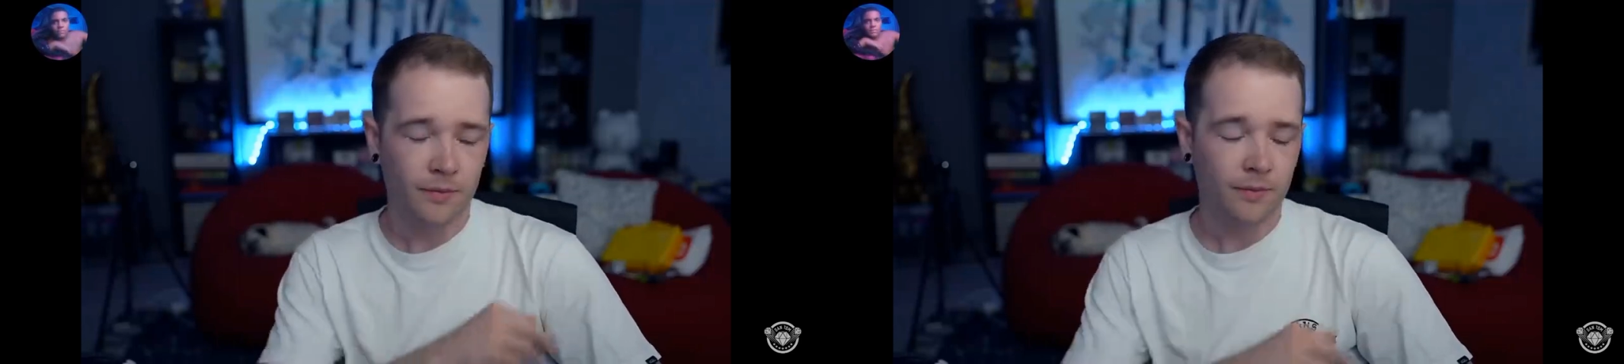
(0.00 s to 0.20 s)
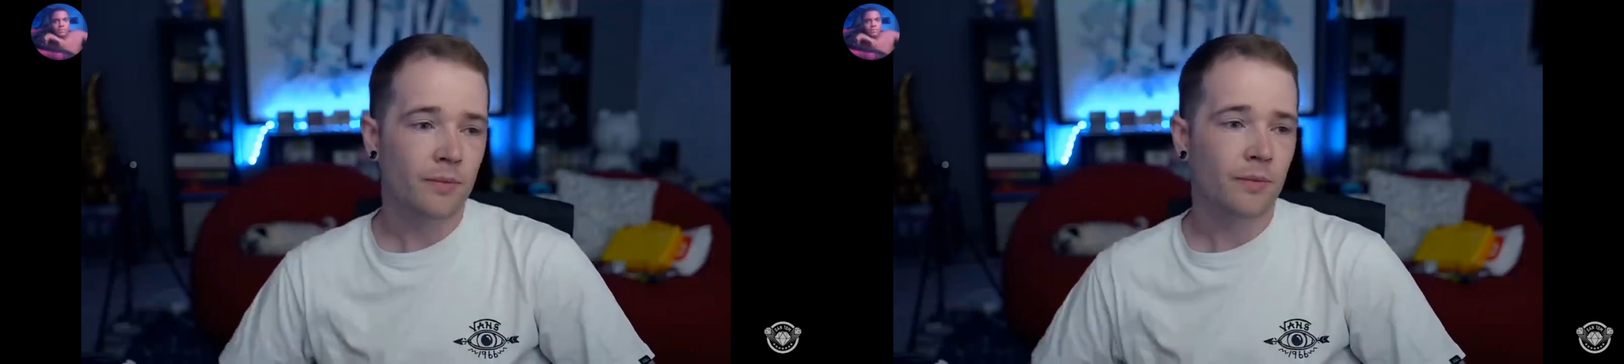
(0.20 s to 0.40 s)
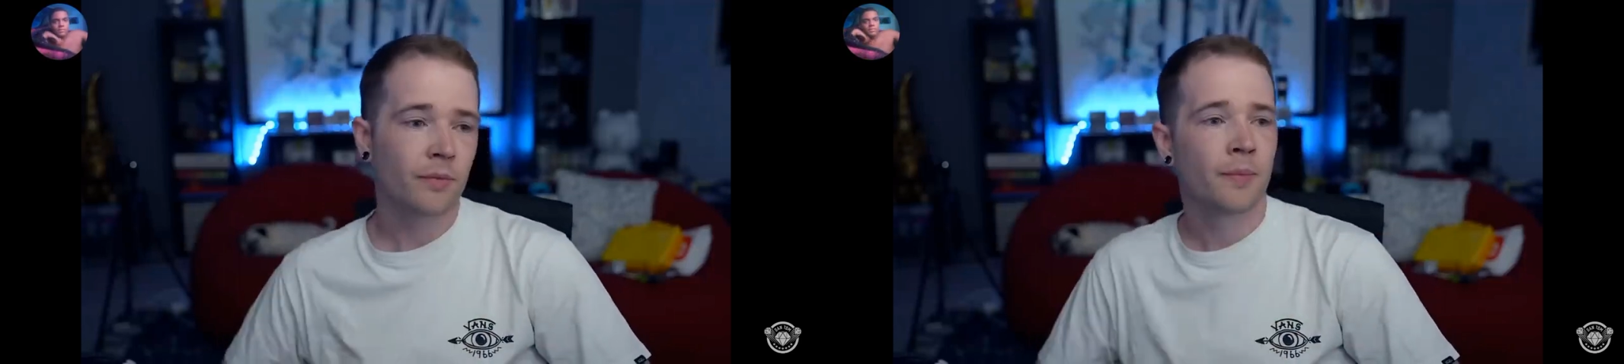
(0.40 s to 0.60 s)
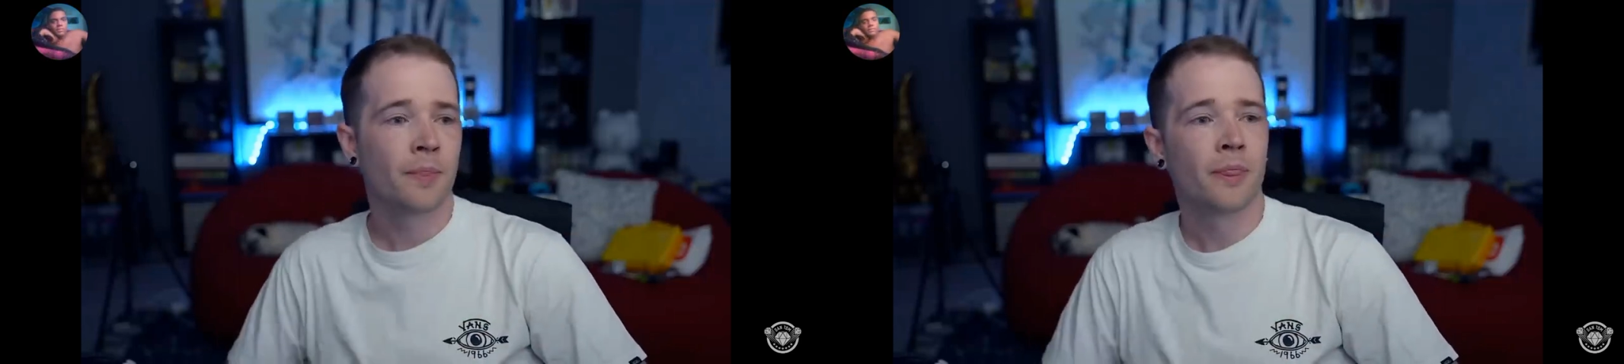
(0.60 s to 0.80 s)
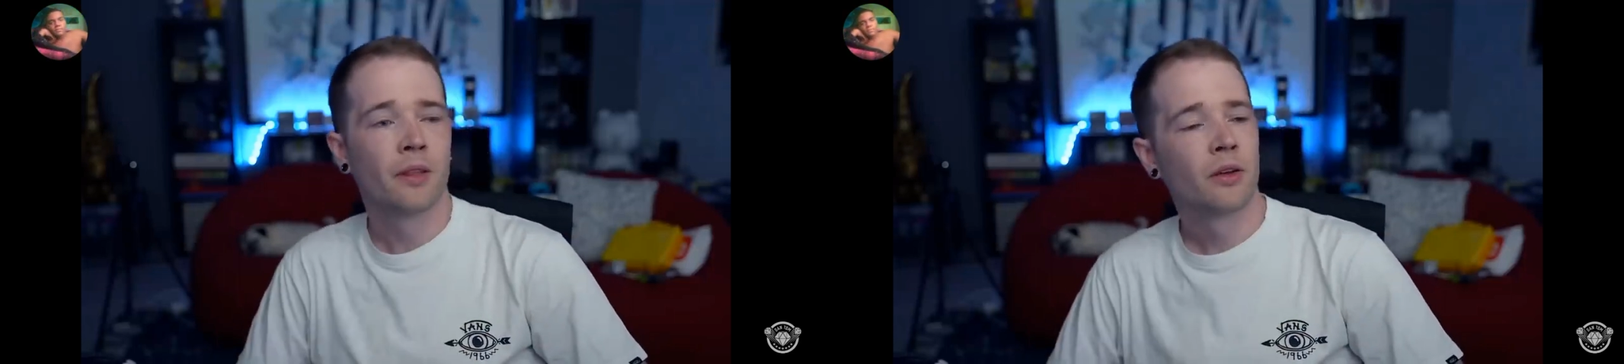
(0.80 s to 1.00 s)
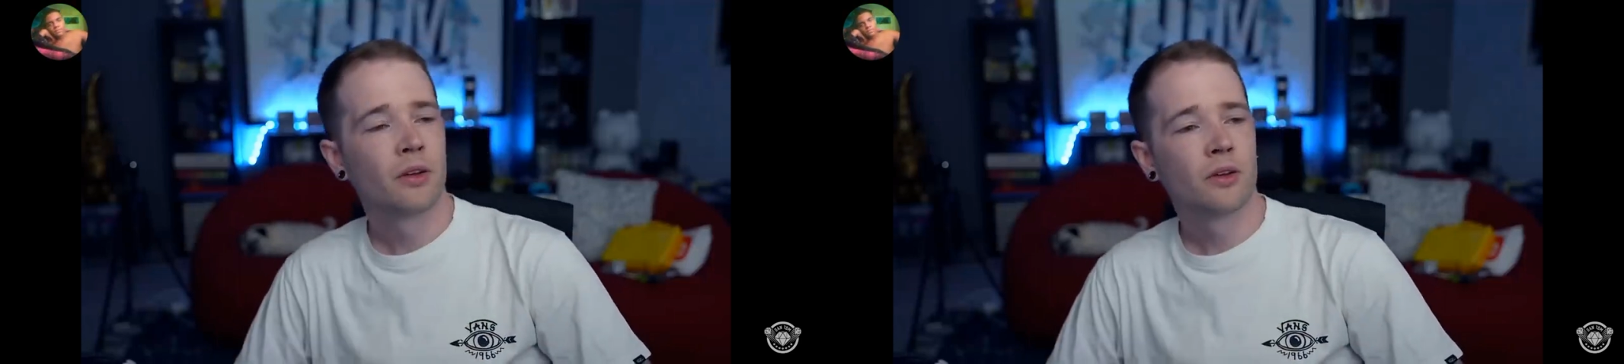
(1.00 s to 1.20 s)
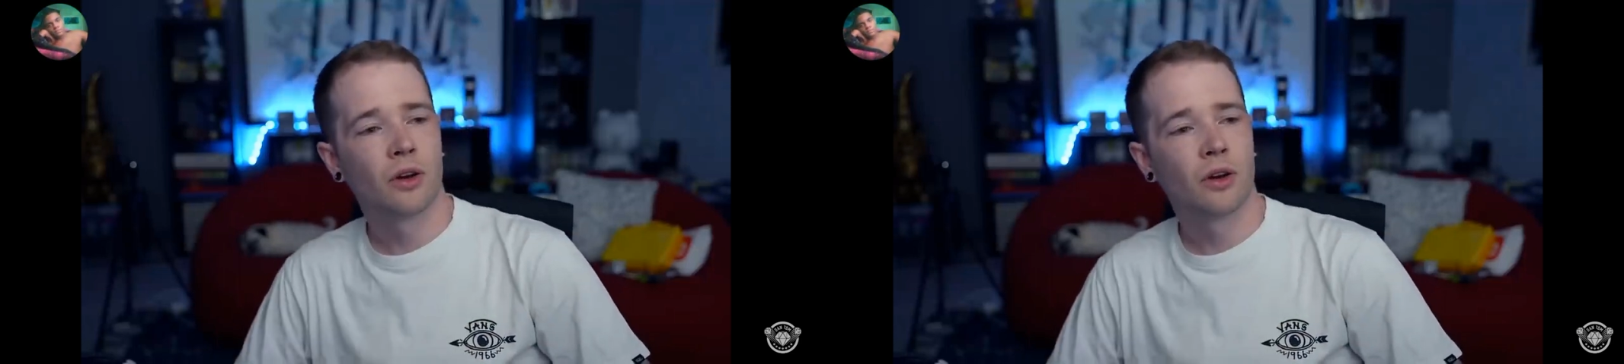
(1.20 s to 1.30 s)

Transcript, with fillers: Like my heart literally